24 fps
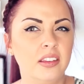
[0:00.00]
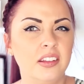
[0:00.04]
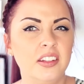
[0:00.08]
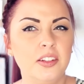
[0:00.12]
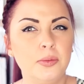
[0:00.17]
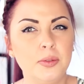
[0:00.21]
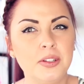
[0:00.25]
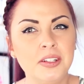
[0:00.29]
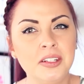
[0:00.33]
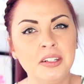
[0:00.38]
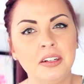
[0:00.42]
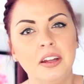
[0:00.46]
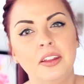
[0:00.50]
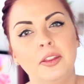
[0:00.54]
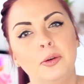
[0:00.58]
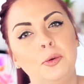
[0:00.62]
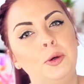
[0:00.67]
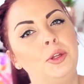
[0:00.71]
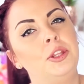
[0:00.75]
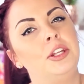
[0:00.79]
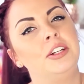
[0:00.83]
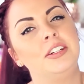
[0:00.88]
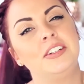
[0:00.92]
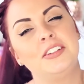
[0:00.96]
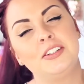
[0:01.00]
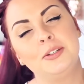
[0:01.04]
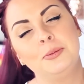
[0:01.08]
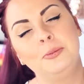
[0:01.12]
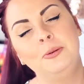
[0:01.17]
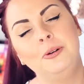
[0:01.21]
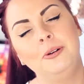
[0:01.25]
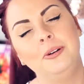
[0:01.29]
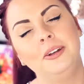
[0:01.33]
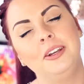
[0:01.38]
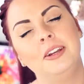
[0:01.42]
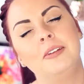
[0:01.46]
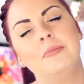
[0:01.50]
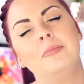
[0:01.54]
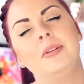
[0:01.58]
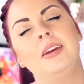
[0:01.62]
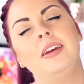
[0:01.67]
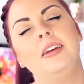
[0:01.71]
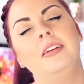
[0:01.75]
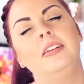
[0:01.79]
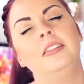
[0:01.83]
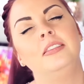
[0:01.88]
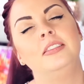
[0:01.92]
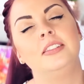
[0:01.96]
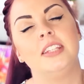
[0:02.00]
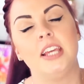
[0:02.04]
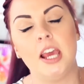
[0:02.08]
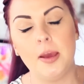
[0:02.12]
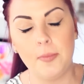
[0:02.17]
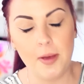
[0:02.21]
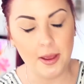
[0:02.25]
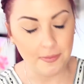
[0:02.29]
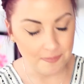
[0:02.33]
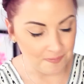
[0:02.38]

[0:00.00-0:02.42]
This was another one that disappointed me. Damn